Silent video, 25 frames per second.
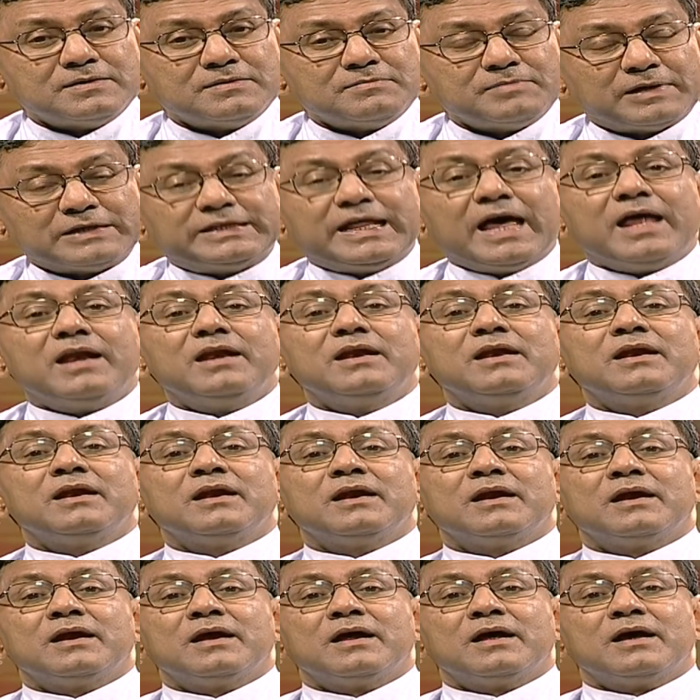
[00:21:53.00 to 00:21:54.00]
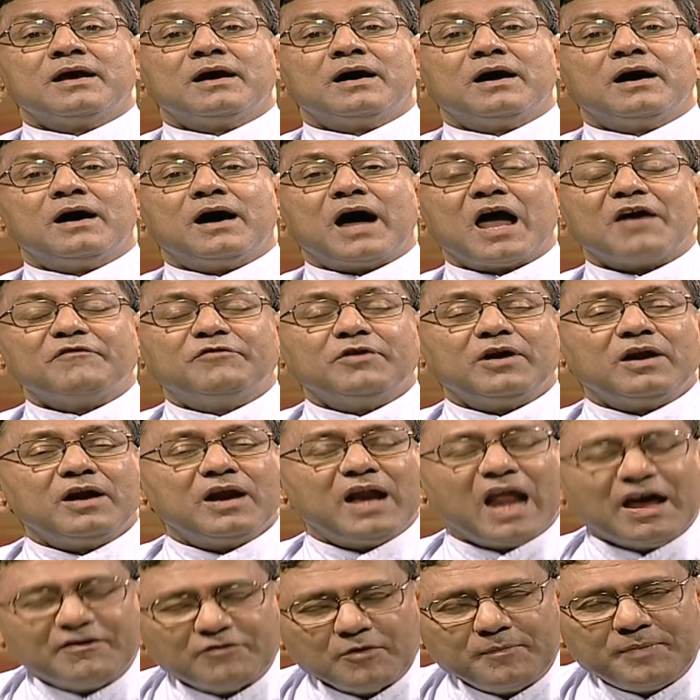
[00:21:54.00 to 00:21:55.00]
but then I would
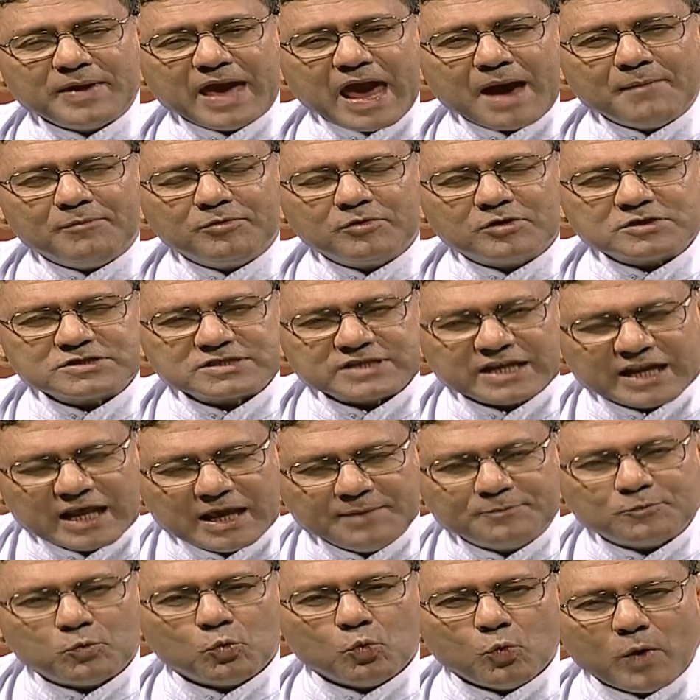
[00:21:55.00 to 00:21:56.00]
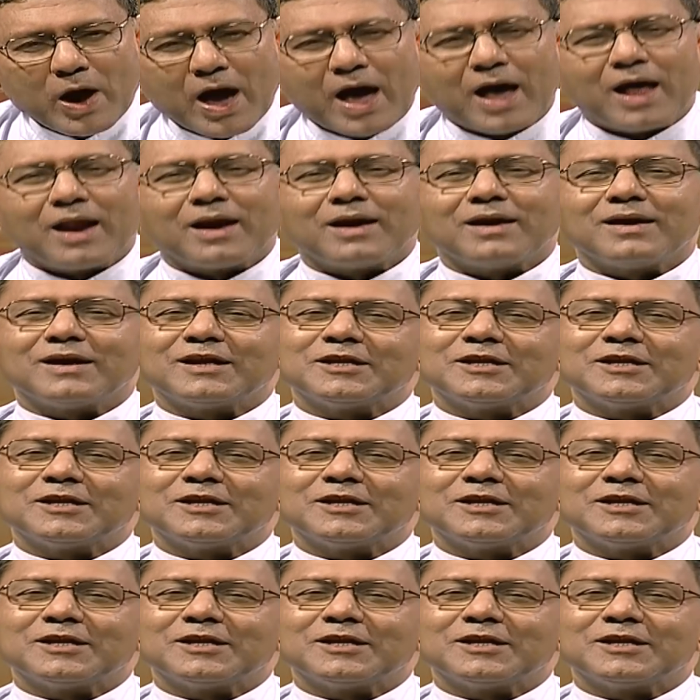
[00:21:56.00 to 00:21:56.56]
never be able to sleep well.